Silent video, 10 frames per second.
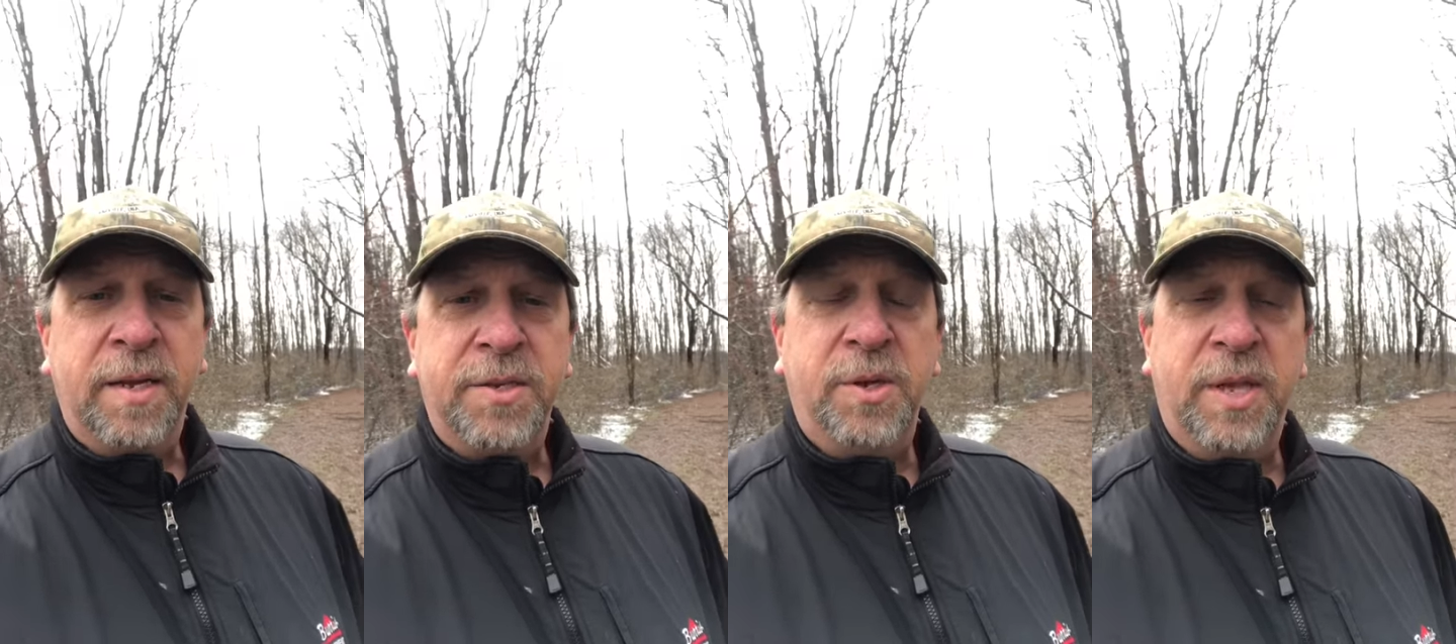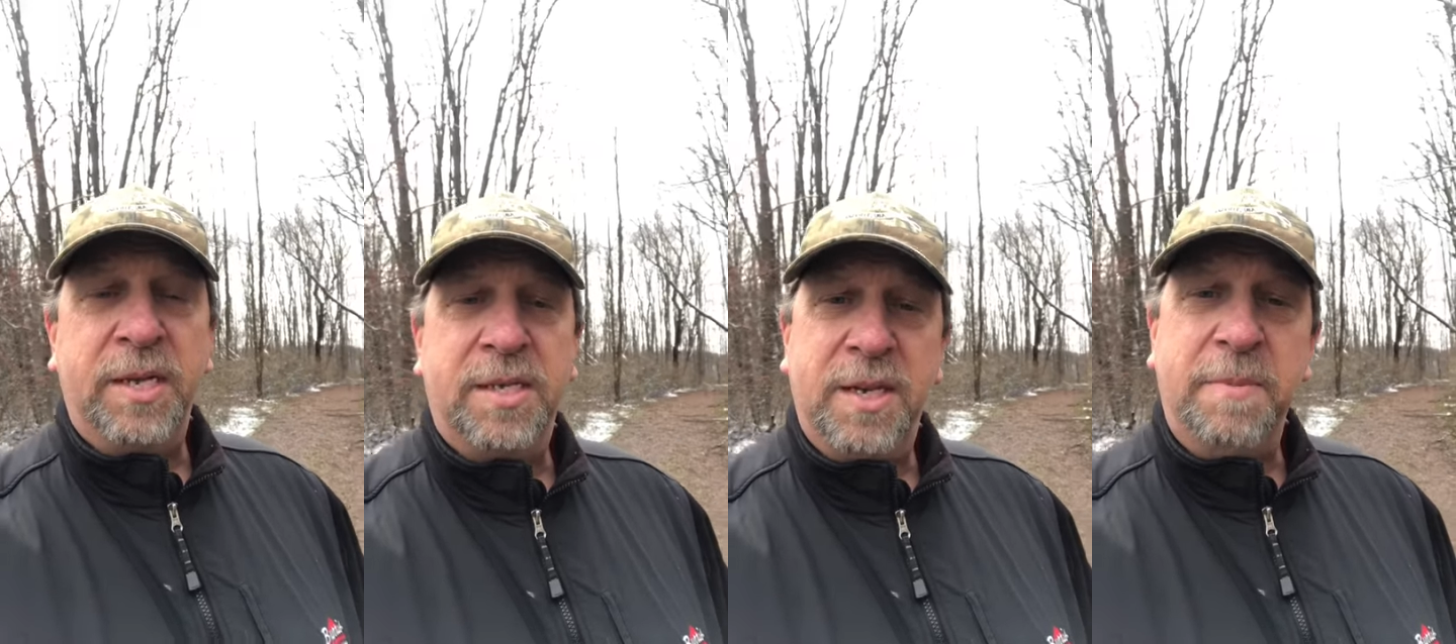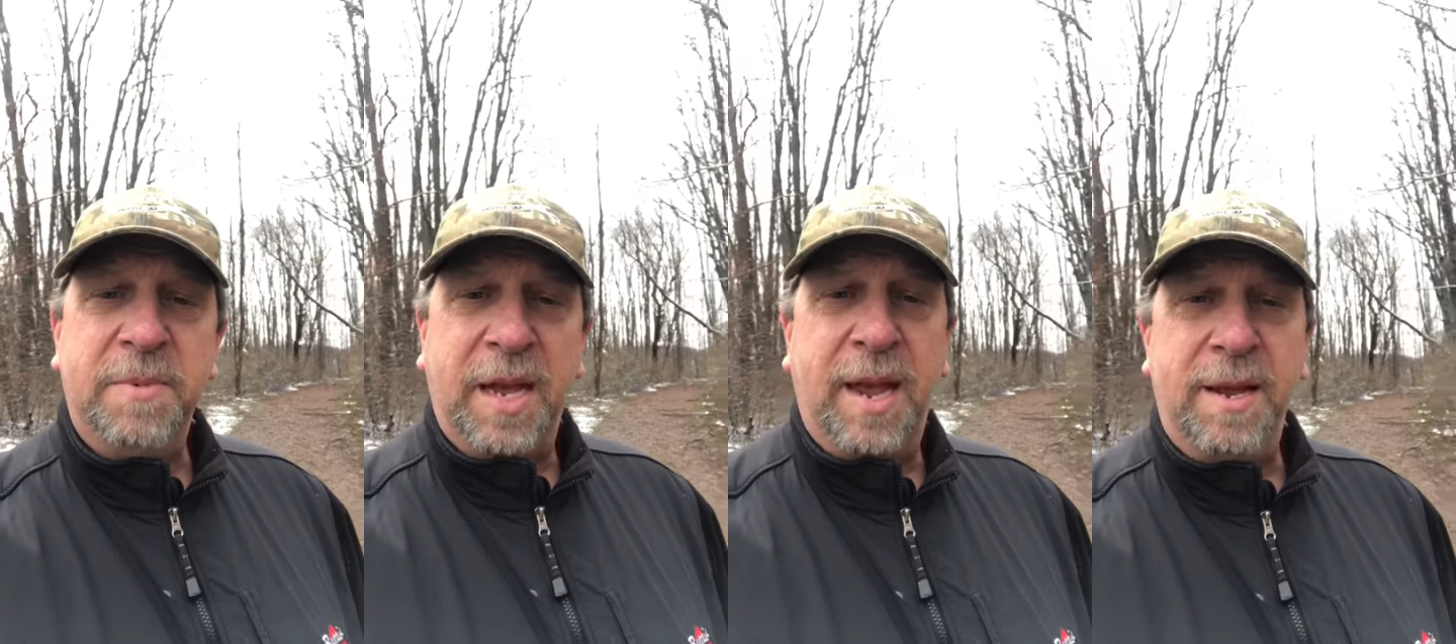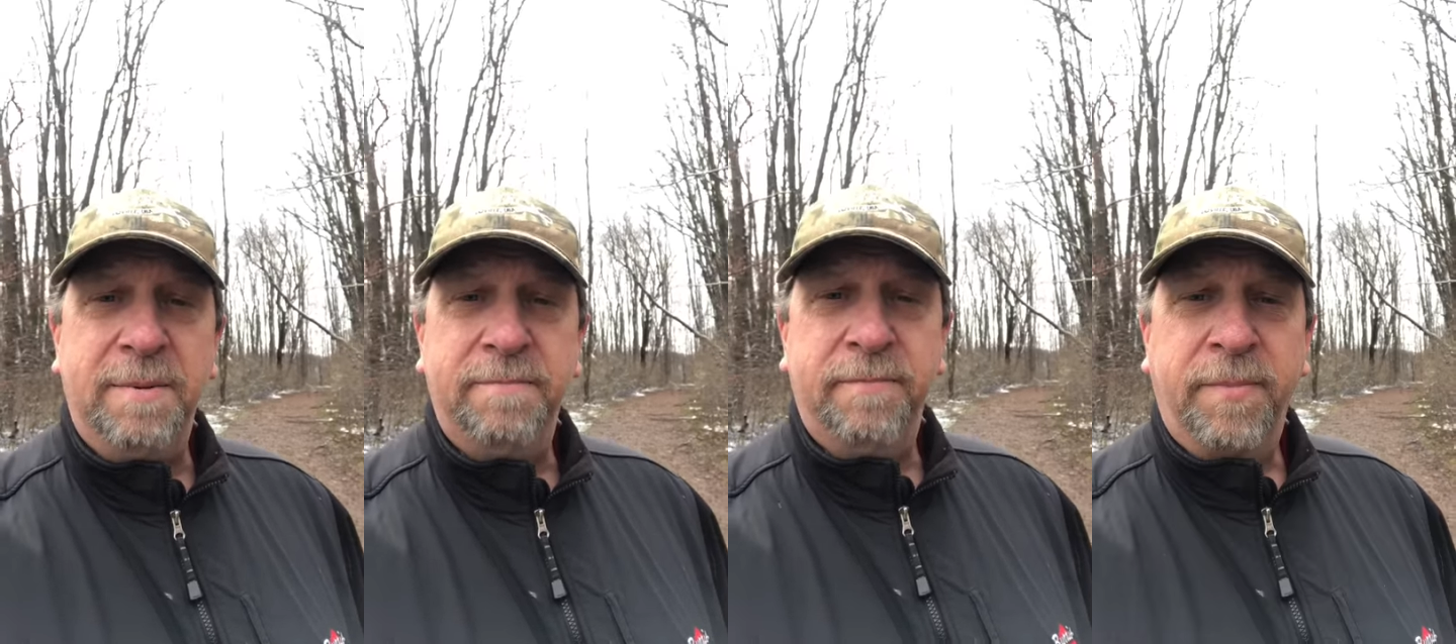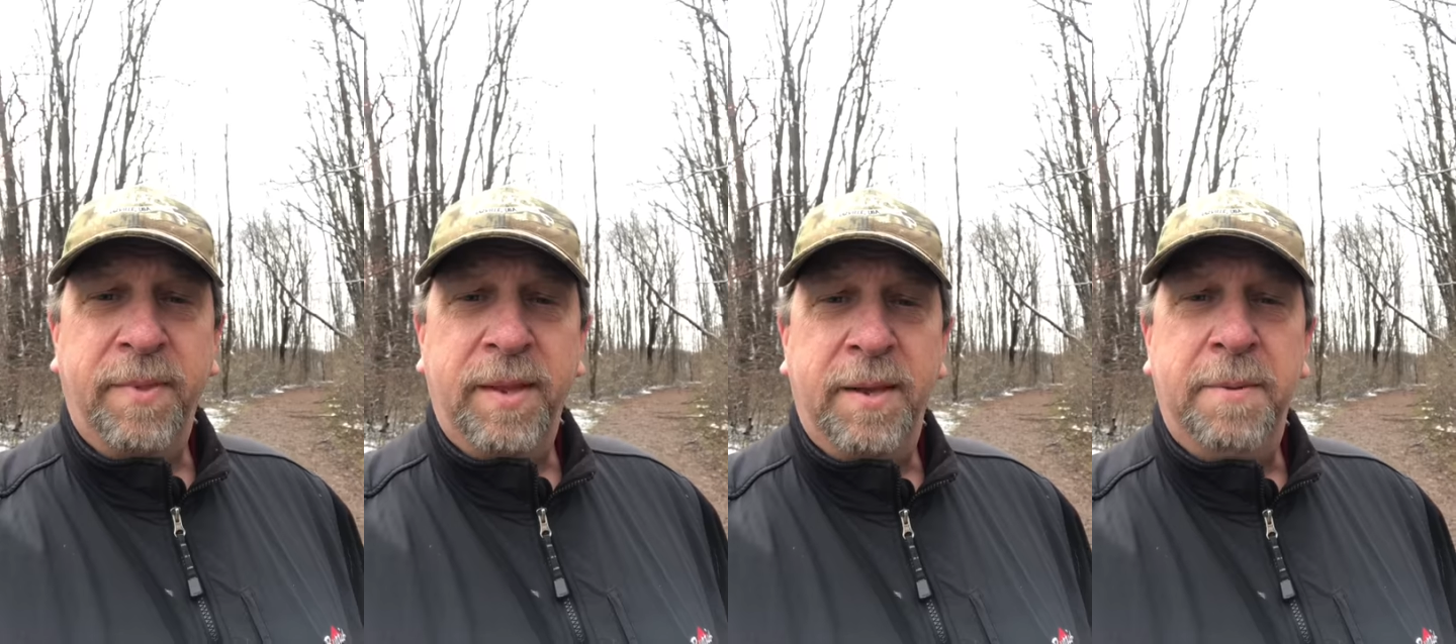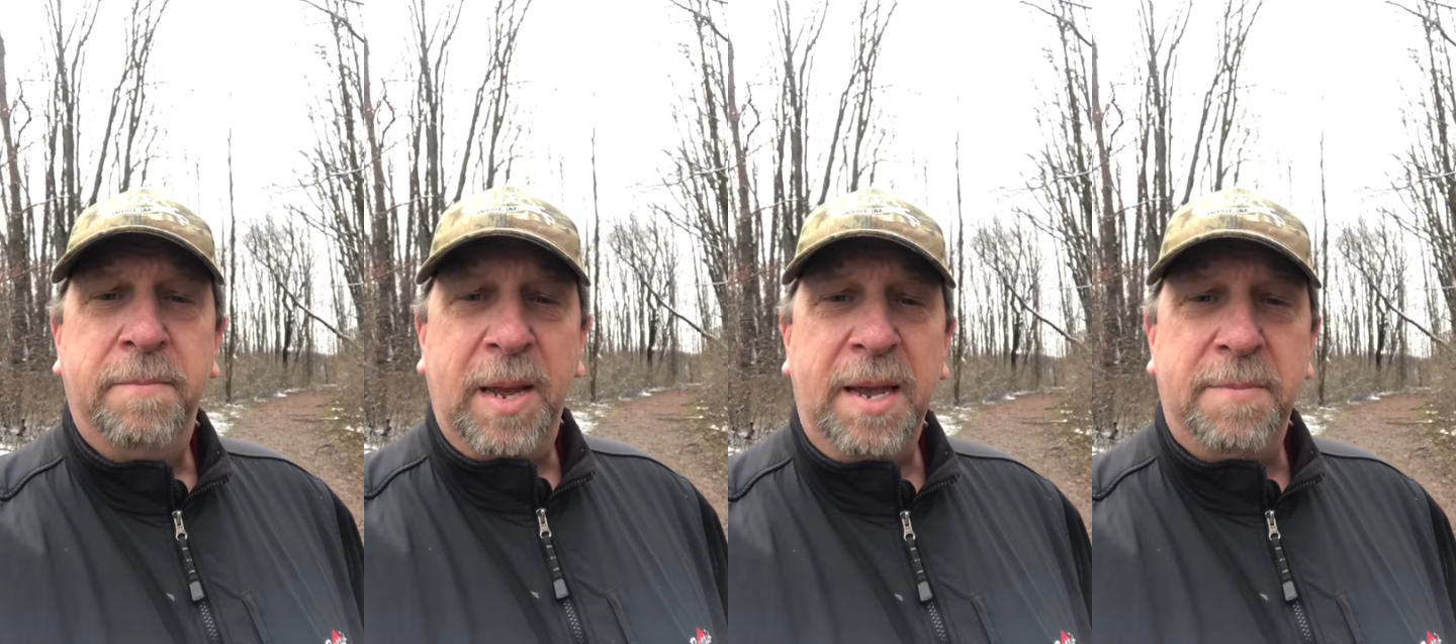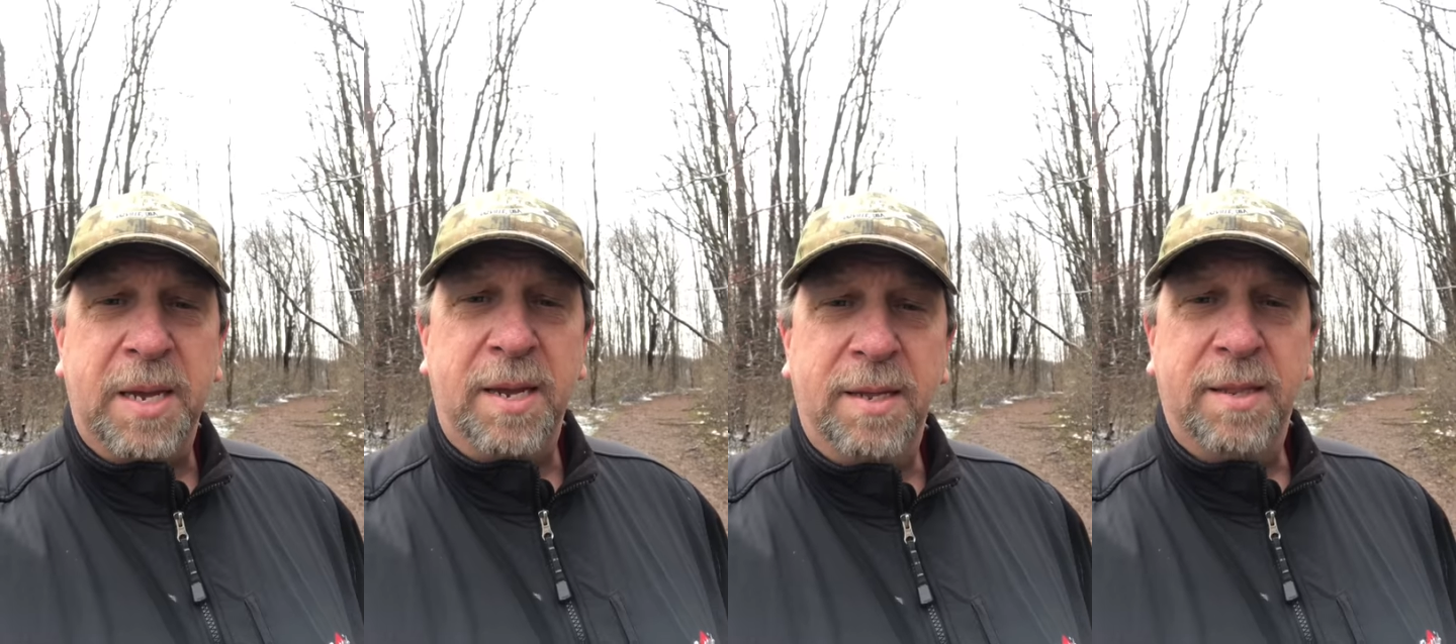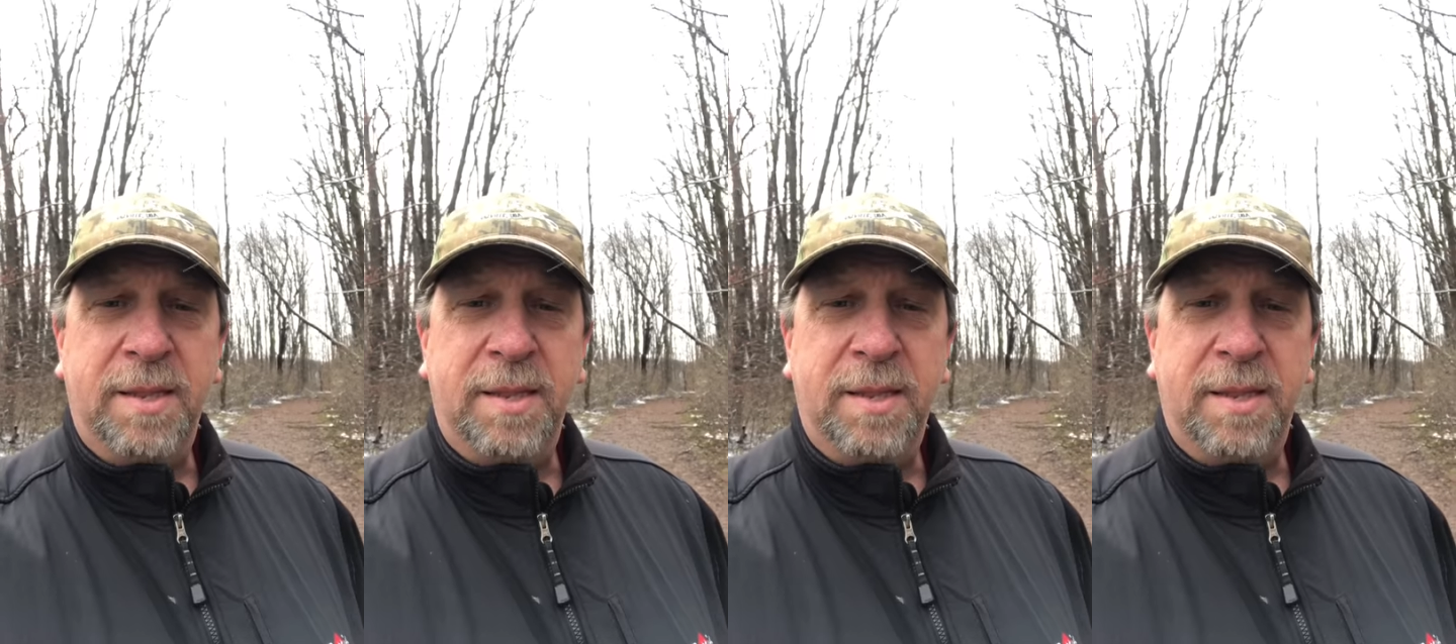So that someday, maybe